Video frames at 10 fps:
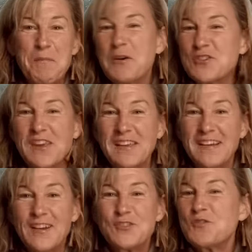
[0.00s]
pushy,
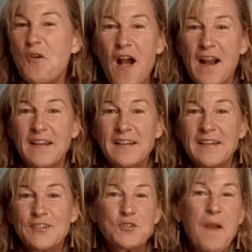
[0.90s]
strong,
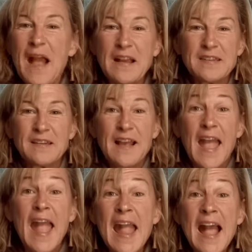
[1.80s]
direct.
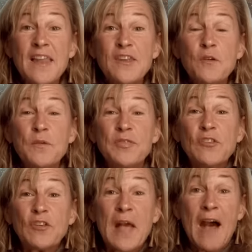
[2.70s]
And with
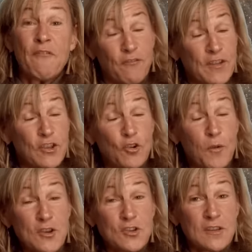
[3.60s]
this
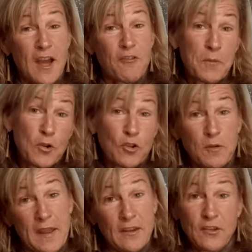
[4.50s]
configuration of
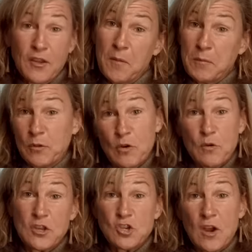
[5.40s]
Mercury and Pluto
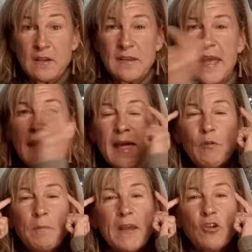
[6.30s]
conjunct, it
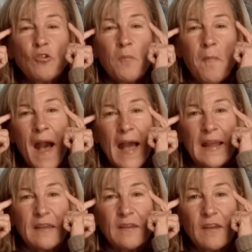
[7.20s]
would make your
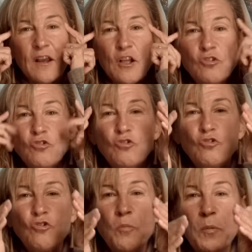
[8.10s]
mind
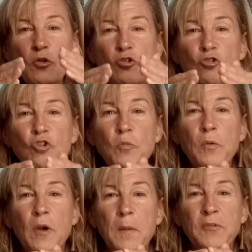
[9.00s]
super
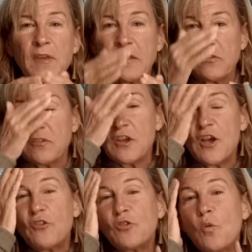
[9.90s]
duper obsessed.
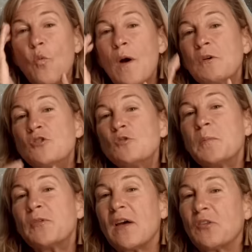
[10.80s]
So what would you
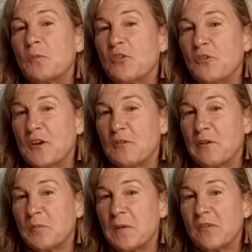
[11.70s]
obsess with during
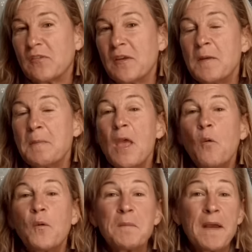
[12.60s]
Christmas?
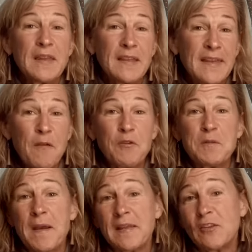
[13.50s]
What am I going to get? What
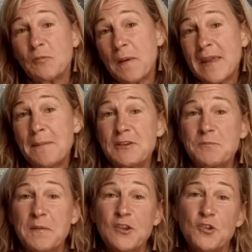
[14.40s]
am I going to spend? How much
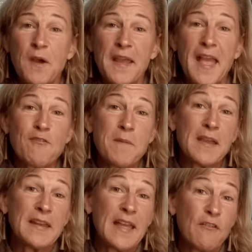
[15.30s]
money do I have? Am I
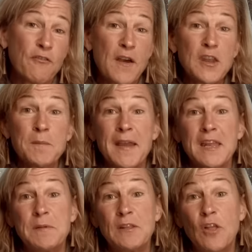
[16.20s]
going to have fun? Am I going
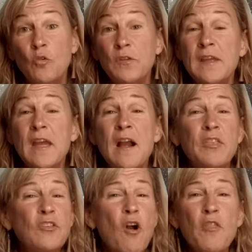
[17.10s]
to be lonely?
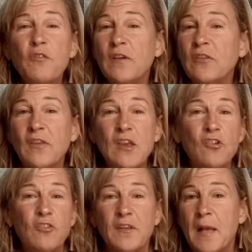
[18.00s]
These are all the
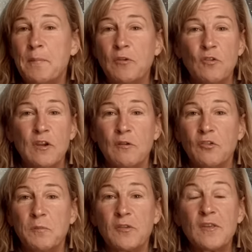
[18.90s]
fixations that happen during
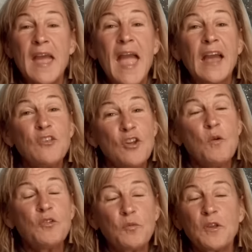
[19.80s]
Christmas. And you know
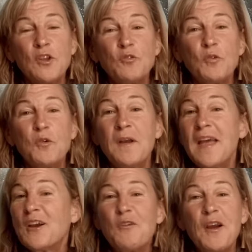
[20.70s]
what's really true?
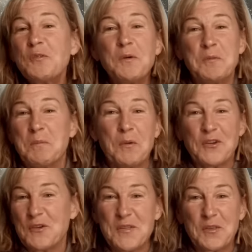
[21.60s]
Christ wasn't born
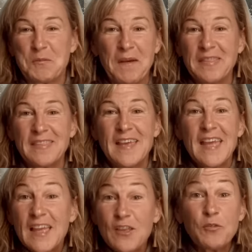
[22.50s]
during this month.
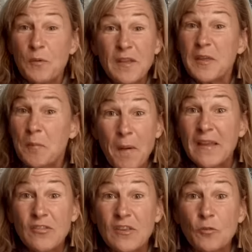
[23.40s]
He's really a
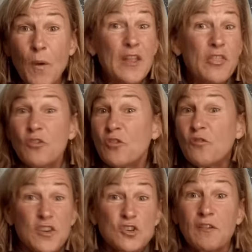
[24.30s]
Pisces. Why do you think there's
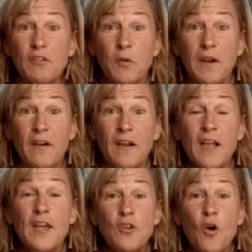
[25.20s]
fish everywhere?
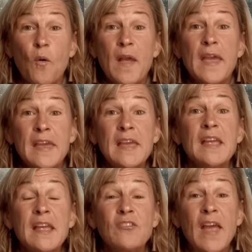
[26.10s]
No,
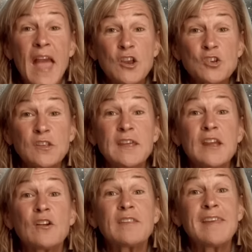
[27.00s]
he is actually
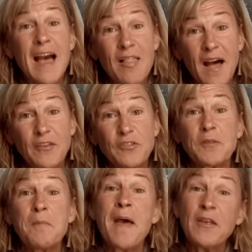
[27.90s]
here to tell us
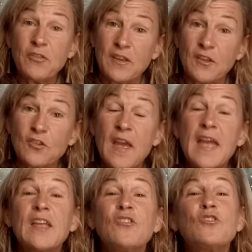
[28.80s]
the message
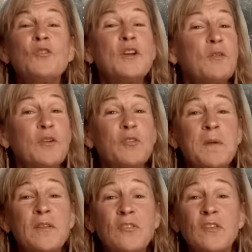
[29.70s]
is during
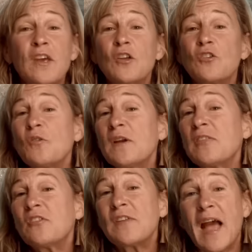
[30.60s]
Christmas, during
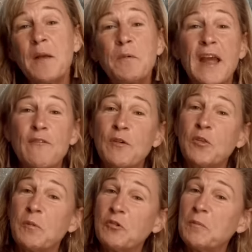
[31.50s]
this time when everyone's
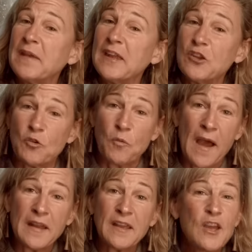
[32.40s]
supposed to be getting
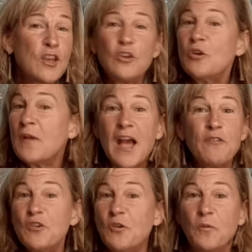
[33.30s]
neurotic, you don't
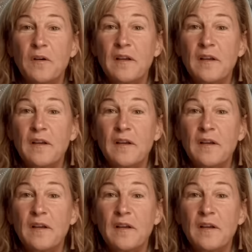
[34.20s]
have to.